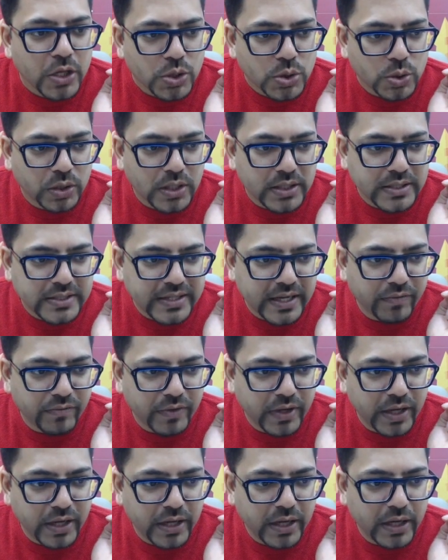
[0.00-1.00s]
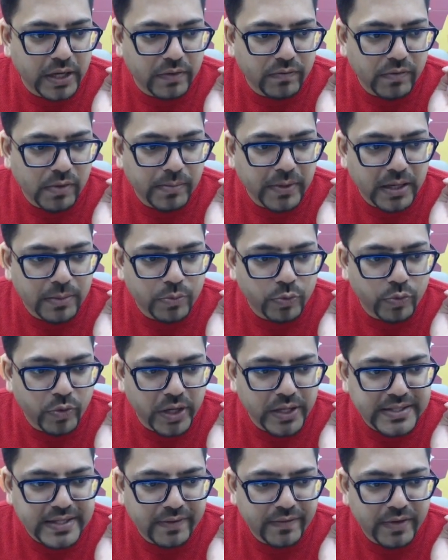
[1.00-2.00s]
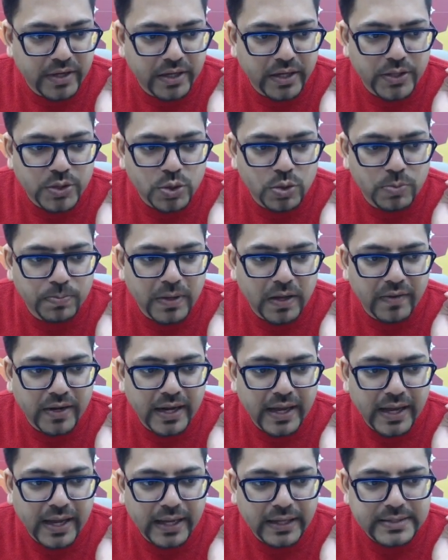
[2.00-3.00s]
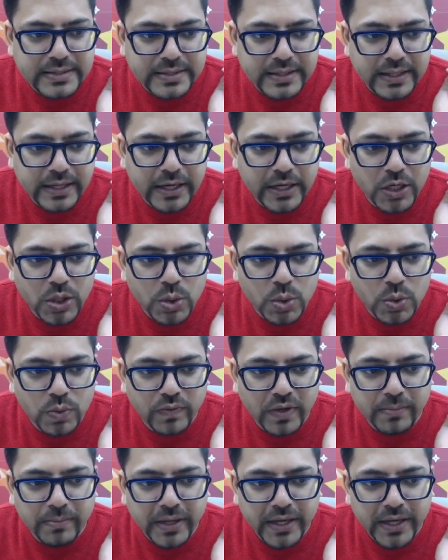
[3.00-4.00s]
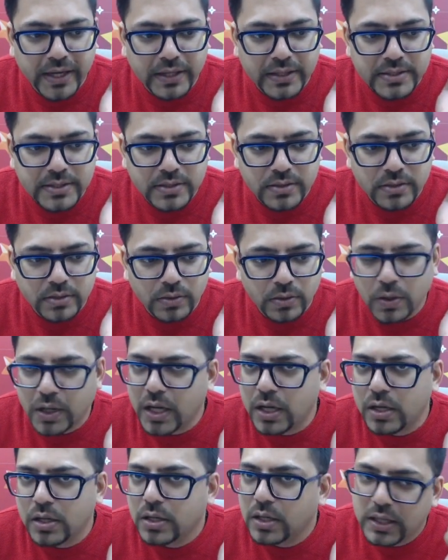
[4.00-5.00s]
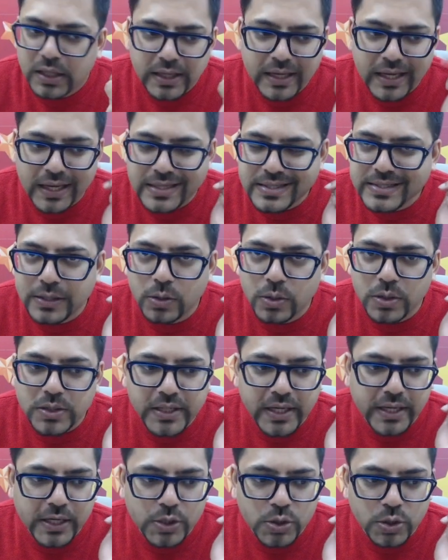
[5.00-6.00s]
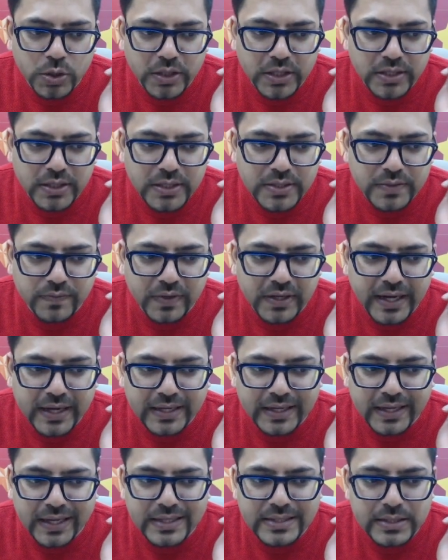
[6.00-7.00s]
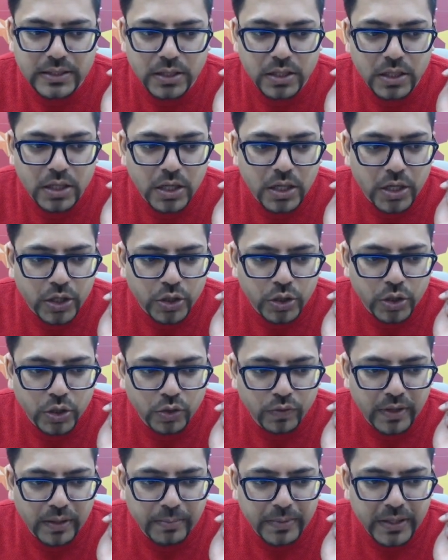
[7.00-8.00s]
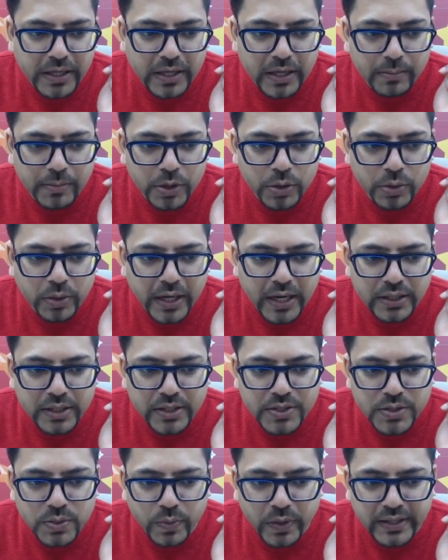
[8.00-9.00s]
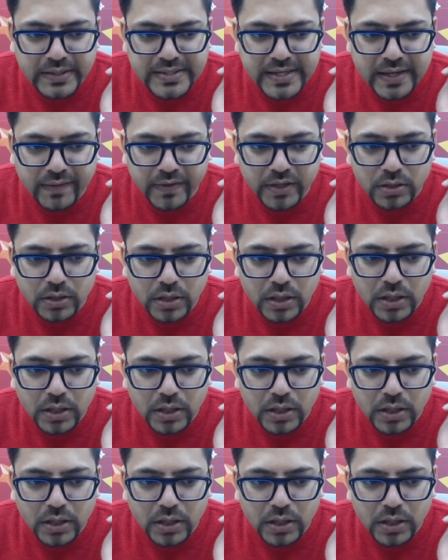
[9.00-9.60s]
So the same way here it will become 27 raised to power x into 1 by x. Hoga? Cancel ho jayega. So this will get cancelled. You will be able to get this 27.